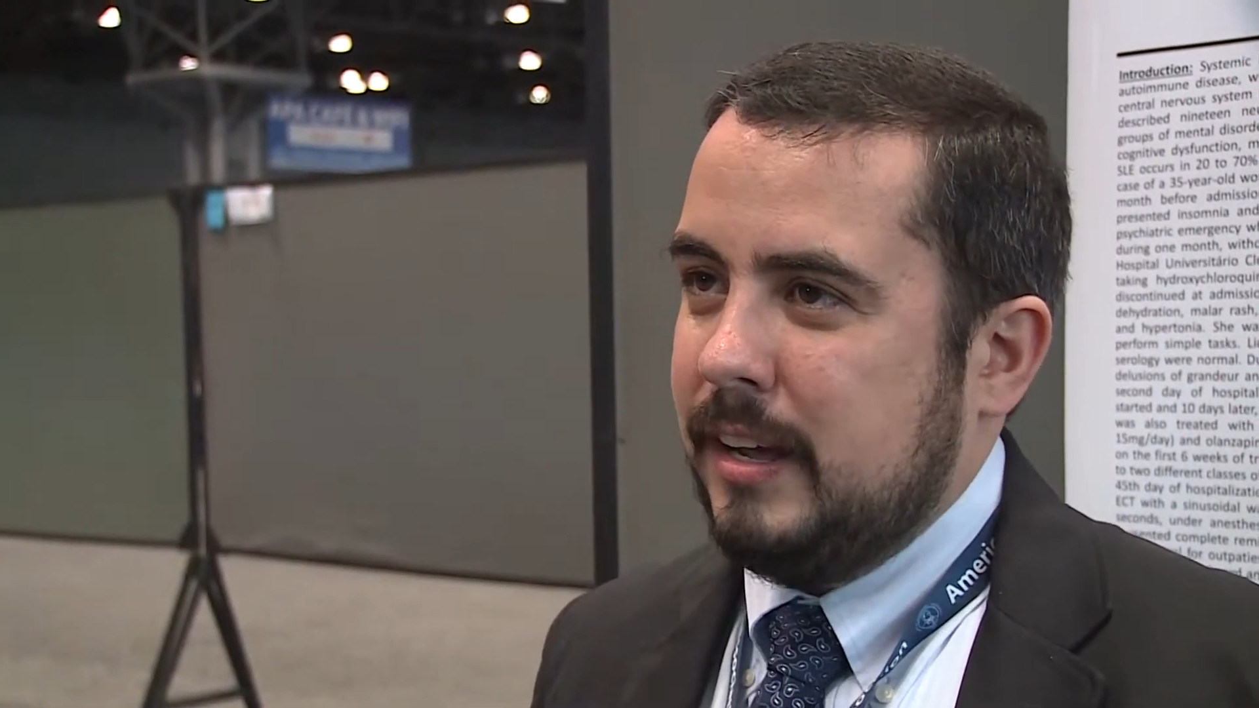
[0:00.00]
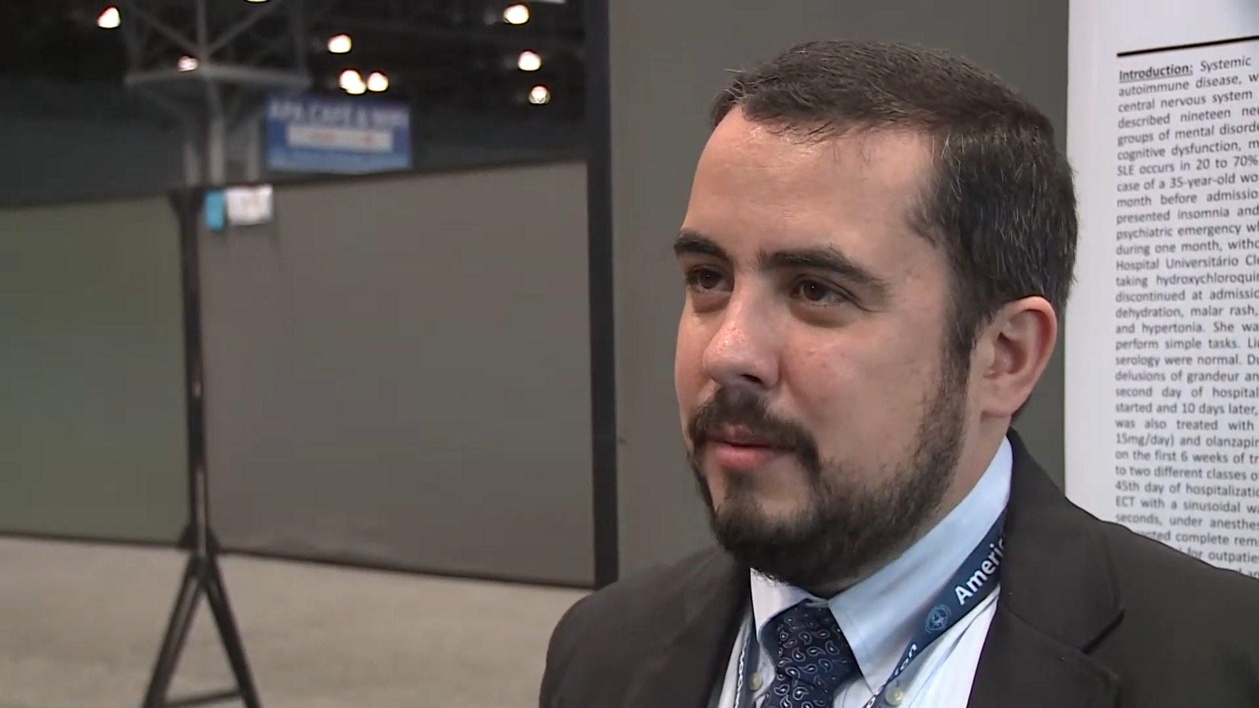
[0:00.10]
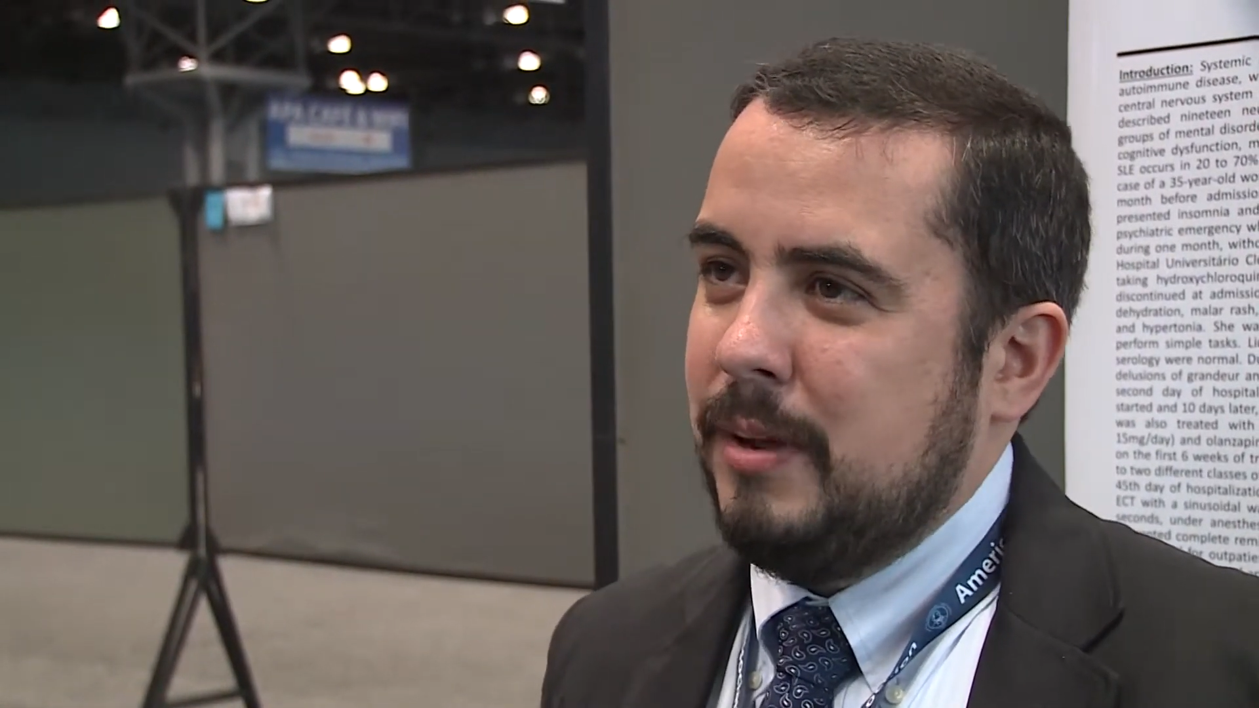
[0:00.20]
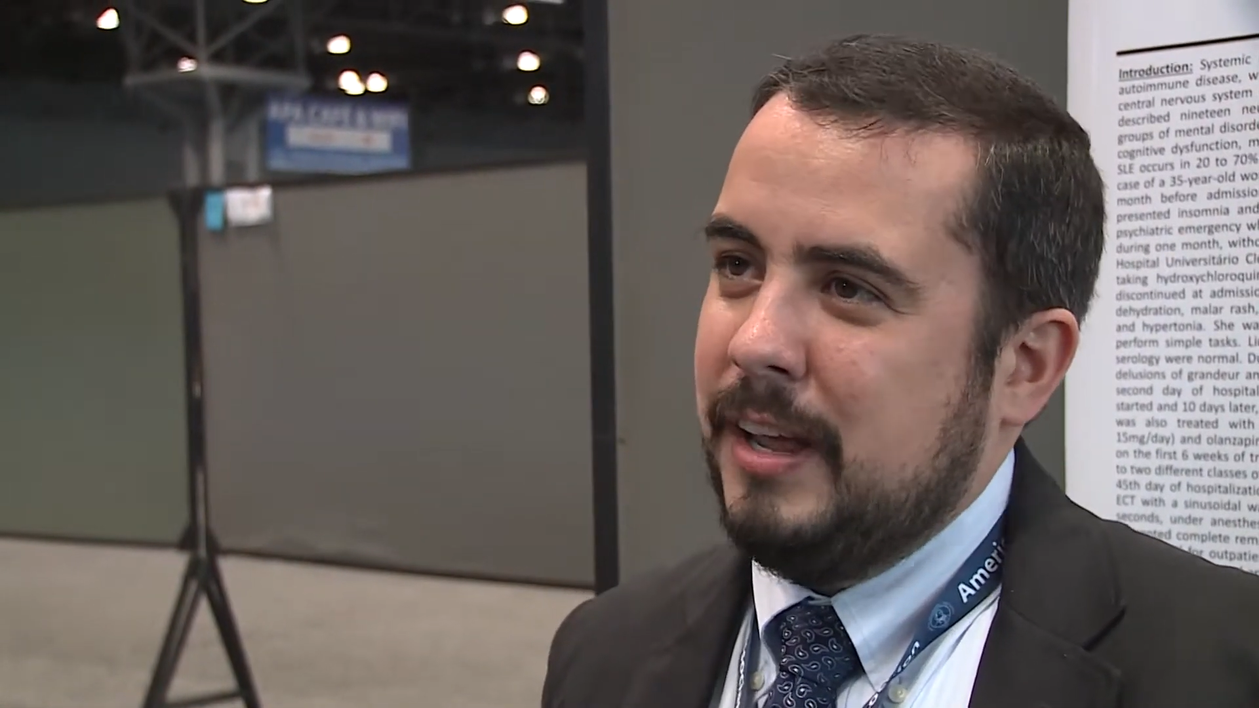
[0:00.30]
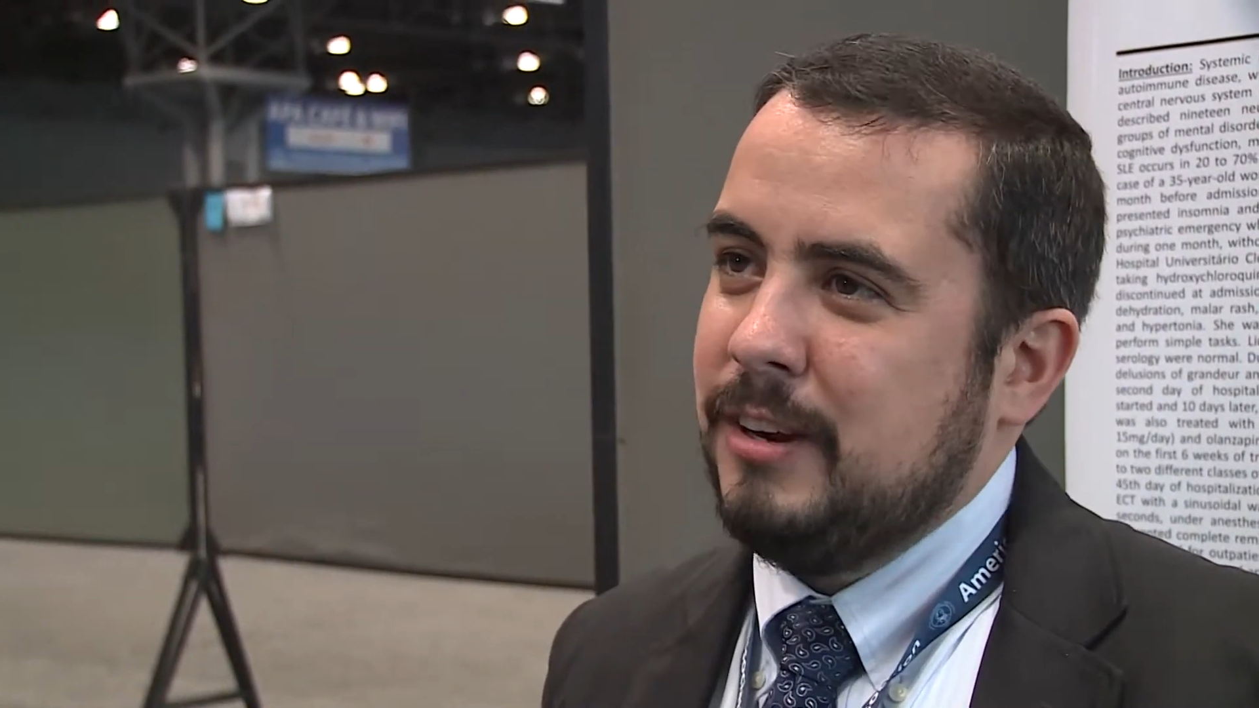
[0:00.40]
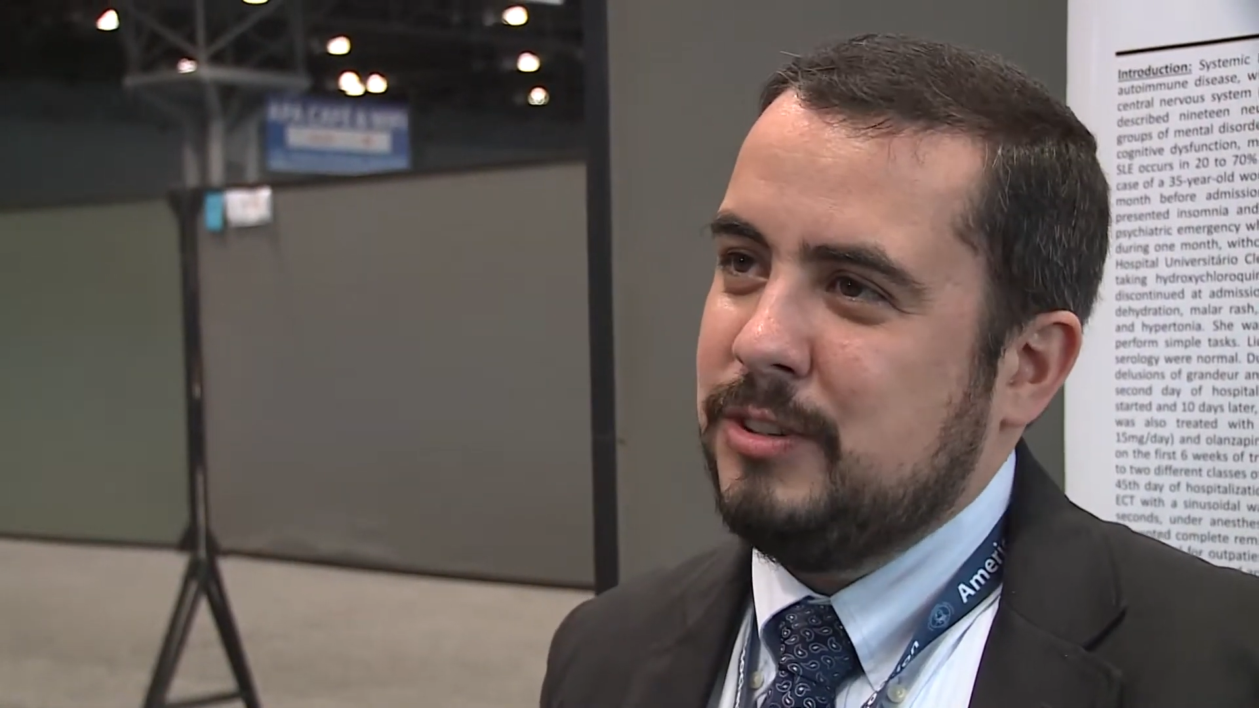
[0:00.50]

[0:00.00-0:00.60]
come here